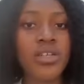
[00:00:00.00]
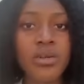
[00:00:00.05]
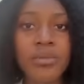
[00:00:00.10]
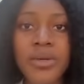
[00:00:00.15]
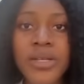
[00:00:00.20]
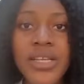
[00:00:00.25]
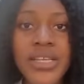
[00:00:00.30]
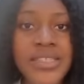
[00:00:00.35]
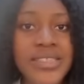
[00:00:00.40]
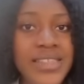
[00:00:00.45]

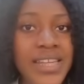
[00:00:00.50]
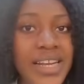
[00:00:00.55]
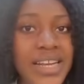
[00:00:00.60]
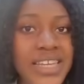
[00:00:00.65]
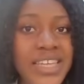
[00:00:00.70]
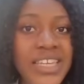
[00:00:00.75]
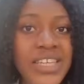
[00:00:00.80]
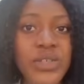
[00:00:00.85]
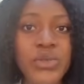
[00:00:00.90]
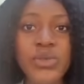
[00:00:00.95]
Nobody is
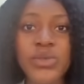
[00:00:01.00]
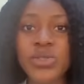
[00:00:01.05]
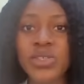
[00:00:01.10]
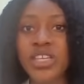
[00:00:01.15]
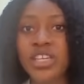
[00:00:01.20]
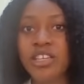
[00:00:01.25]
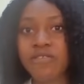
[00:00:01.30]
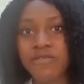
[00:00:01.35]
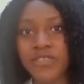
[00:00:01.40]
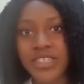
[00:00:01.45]
telling you
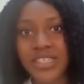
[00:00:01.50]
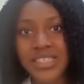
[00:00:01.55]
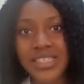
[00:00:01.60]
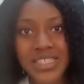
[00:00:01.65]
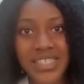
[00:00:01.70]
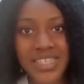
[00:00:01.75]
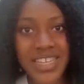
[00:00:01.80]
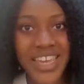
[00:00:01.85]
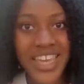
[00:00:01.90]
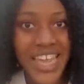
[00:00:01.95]
to
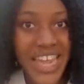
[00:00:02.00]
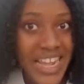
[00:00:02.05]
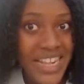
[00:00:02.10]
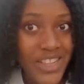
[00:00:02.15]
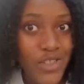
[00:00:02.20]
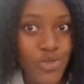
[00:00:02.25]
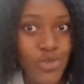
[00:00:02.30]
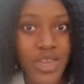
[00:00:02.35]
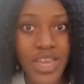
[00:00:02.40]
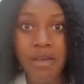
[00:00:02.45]
invest
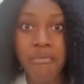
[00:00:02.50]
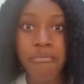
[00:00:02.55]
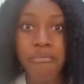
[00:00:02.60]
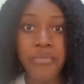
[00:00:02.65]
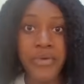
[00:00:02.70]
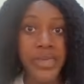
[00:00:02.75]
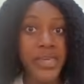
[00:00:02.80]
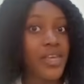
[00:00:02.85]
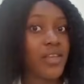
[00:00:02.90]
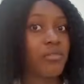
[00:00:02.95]
A to get
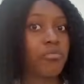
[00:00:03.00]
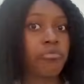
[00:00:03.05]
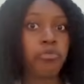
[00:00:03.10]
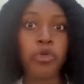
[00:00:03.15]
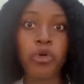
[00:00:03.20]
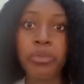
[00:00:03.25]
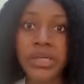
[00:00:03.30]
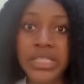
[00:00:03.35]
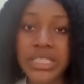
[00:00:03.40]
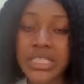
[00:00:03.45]
B.
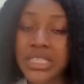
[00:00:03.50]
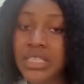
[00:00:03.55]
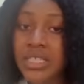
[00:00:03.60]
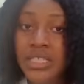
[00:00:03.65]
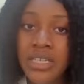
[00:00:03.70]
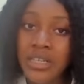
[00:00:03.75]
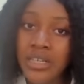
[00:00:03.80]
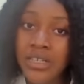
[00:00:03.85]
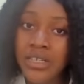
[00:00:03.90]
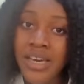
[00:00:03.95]
Nobody.
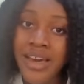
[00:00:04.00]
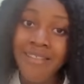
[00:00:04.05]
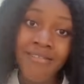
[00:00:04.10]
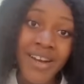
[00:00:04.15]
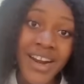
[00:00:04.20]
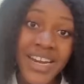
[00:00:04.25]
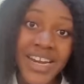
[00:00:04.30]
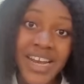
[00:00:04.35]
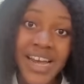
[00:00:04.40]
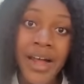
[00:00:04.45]

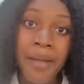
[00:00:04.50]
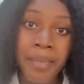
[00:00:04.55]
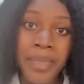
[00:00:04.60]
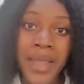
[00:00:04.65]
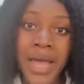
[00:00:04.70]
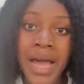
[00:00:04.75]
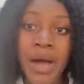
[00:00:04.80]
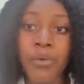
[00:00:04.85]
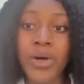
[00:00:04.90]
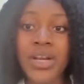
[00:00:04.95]
Rather,
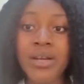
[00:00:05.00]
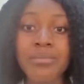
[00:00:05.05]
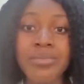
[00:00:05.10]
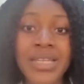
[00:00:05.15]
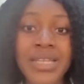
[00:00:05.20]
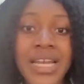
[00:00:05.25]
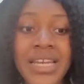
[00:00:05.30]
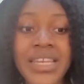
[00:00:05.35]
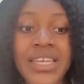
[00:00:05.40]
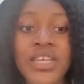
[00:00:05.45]
what I'm
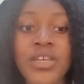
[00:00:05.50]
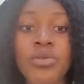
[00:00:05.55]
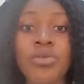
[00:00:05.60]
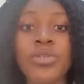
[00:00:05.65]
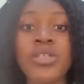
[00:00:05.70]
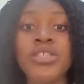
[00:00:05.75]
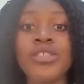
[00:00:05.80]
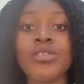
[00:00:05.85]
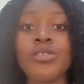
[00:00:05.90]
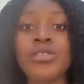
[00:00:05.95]
telling
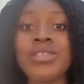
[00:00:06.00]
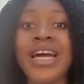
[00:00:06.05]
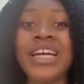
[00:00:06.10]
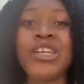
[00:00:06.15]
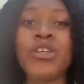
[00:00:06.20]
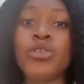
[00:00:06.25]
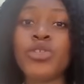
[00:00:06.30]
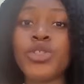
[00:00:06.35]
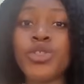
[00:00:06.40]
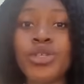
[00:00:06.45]
you is that
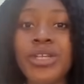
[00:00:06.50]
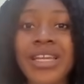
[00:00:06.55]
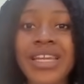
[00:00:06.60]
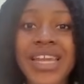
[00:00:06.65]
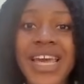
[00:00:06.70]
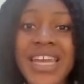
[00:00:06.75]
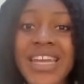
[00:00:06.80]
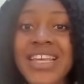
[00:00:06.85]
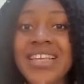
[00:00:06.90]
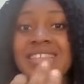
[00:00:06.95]
you should
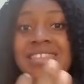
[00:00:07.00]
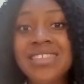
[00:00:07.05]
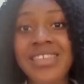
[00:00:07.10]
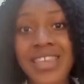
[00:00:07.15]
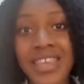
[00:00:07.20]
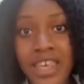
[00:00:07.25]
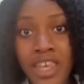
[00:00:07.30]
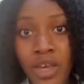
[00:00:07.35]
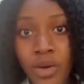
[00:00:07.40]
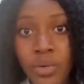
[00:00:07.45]
learn a
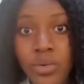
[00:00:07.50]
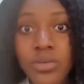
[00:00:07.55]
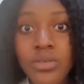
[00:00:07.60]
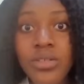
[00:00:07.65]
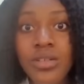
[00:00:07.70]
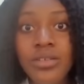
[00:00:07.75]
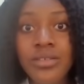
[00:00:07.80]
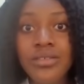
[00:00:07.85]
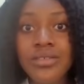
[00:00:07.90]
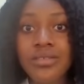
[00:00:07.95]

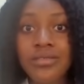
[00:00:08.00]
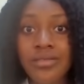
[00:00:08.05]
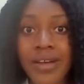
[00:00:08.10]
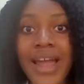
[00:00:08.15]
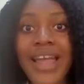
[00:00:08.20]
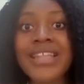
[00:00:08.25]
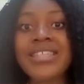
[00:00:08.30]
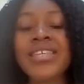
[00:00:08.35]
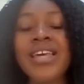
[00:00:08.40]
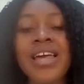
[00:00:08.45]
skill,
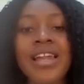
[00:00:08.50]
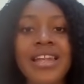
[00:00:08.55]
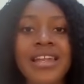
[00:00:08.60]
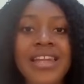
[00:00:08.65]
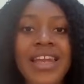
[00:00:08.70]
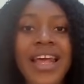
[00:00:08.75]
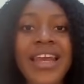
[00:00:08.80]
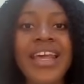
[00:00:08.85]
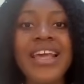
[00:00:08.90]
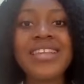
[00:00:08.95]
right?
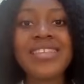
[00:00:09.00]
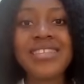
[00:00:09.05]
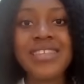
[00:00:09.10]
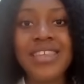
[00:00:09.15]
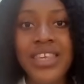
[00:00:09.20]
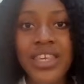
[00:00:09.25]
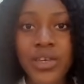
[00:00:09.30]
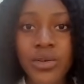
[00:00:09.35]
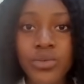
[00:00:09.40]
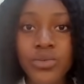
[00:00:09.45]
Learn a
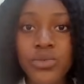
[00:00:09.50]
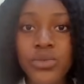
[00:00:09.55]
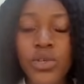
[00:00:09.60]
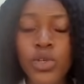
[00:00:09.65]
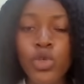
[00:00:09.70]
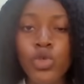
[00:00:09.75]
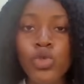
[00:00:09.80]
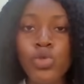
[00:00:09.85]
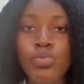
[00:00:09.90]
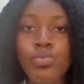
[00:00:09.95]
skill
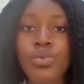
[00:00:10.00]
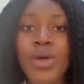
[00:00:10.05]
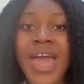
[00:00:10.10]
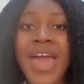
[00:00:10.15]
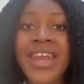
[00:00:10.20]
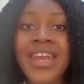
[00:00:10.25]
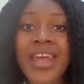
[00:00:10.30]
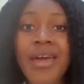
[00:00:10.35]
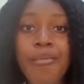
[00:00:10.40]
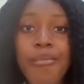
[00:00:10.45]
to
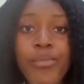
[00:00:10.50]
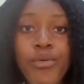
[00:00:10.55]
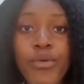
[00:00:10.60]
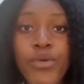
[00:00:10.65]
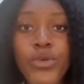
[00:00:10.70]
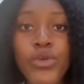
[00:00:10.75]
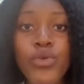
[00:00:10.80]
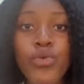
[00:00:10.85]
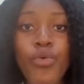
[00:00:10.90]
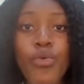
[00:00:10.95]

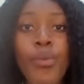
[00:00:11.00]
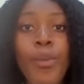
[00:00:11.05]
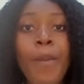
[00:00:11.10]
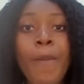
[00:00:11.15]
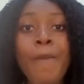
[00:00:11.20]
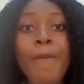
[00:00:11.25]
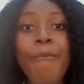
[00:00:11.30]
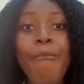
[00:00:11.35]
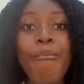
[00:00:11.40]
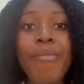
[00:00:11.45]
enable you
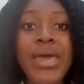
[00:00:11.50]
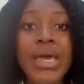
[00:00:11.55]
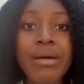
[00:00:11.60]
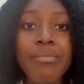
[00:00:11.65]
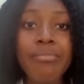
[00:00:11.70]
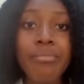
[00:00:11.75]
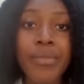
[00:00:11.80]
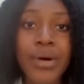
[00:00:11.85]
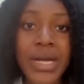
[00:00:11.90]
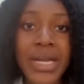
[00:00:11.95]
make
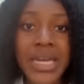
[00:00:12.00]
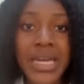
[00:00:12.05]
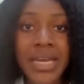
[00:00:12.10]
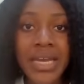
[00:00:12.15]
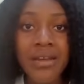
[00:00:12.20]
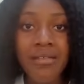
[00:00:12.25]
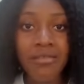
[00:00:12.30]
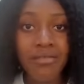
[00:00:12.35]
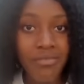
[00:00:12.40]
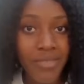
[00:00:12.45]

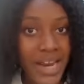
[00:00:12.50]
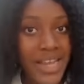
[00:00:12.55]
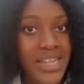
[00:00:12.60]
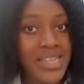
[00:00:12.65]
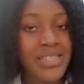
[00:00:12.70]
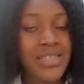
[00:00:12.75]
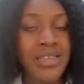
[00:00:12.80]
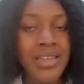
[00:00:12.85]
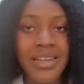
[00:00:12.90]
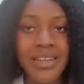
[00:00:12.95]
money,
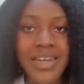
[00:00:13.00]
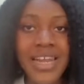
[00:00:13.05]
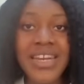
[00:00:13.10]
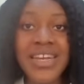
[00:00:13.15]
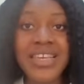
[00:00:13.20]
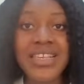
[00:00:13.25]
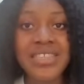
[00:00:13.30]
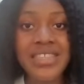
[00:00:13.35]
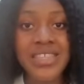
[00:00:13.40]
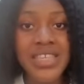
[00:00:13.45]
right?
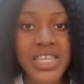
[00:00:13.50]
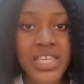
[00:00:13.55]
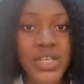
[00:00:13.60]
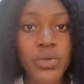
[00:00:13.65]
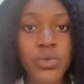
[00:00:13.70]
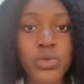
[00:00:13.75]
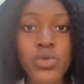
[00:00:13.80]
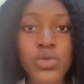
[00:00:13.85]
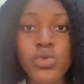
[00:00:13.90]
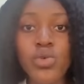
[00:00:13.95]
Learn a
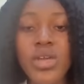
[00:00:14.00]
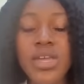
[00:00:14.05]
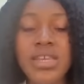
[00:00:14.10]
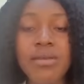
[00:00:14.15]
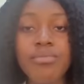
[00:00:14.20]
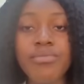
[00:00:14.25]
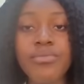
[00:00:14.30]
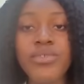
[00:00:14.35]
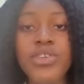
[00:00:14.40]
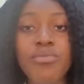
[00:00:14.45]
skill to
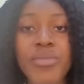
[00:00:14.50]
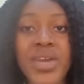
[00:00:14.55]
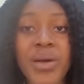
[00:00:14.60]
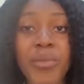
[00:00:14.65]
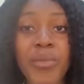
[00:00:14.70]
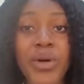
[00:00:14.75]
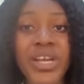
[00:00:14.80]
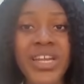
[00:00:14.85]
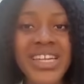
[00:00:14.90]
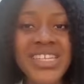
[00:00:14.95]
enable you
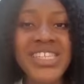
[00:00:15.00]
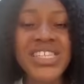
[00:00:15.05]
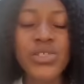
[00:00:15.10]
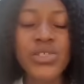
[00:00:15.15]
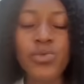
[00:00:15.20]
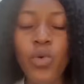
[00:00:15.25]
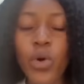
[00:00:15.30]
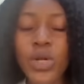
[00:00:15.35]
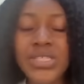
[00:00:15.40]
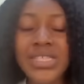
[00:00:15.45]
make money. That
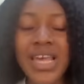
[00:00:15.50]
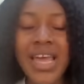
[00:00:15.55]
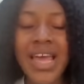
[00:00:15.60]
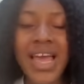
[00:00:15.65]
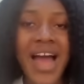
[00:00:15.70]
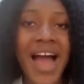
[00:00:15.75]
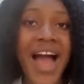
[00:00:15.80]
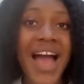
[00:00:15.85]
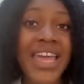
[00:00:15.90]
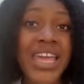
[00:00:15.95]
is what
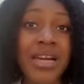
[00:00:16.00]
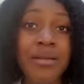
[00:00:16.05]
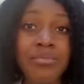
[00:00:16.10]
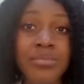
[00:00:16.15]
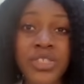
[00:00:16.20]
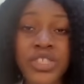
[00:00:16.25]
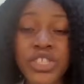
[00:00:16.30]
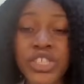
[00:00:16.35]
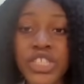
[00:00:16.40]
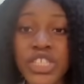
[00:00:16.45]
I
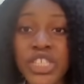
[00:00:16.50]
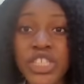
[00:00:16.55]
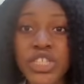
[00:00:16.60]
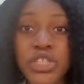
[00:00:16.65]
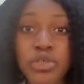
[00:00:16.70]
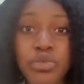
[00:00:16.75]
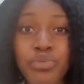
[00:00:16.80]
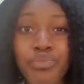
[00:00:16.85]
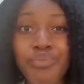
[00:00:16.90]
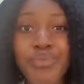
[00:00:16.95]
am teaching
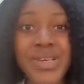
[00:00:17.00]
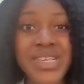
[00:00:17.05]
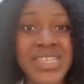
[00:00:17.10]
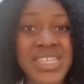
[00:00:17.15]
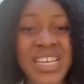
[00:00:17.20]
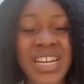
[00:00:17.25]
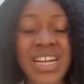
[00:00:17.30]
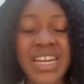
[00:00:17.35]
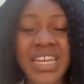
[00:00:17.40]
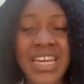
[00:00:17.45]
you
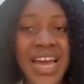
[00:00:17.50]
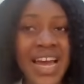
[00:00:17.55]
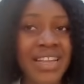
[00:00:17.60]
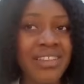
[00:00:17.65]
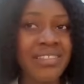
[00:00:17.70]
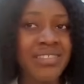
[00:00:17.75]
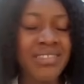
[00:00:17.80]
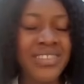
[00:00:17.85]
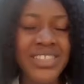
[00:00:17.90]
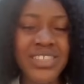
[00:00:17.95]
basically,
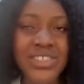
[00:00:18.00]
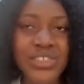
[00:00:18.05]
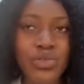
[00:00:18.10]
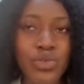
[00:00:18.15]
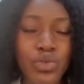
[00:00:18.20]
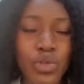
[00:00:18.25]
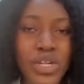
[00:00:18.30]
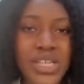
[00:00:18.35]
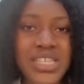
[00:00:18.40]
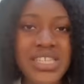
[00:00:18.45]
and it's
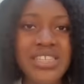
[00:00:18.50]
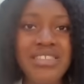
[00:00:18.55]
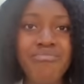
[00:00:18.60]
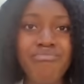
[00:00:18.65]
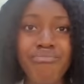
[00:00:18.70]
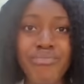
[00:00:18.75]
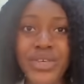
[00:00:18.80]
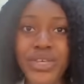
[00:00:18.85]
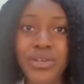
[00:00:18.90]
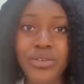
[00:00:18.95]

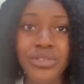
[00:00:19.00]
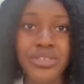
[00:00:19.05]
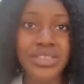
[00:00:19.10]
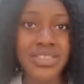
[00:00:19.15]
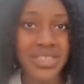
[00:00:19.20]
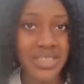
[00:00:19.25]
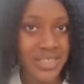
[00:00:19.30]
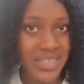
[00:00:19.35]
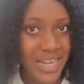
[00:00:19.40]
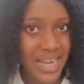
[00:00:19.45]
nothing
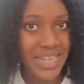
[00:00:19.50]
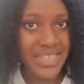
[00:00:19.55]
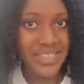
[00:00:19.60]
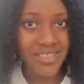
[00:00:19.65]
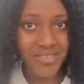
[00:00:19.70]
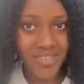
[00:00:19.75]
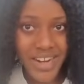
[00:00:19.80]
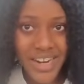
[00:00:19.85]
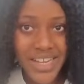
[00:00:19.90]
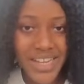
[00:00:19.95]
beyond
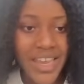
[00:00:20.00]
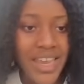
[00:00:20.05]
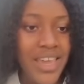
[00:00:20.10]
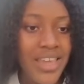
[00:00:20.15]
that, right?